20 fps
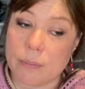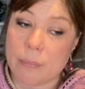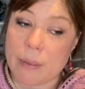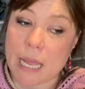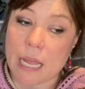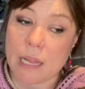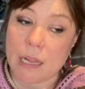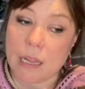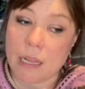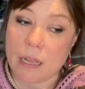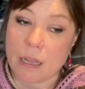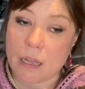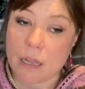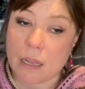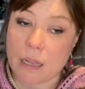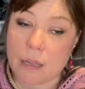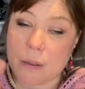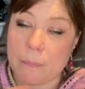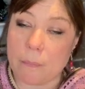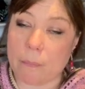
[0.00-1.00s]
bell
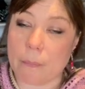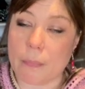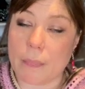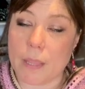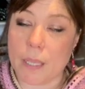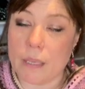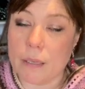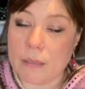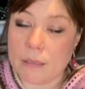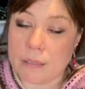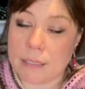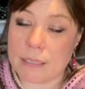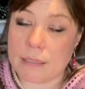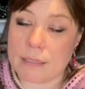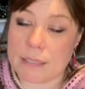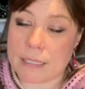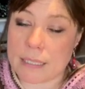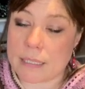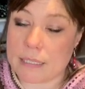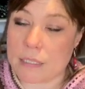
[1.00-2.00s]
that
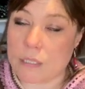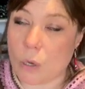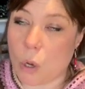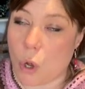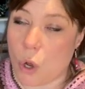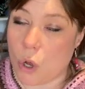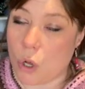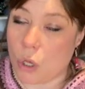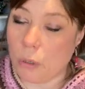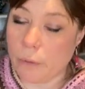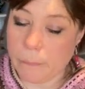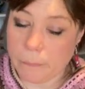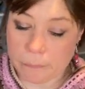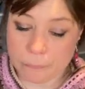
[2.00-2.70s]
says all,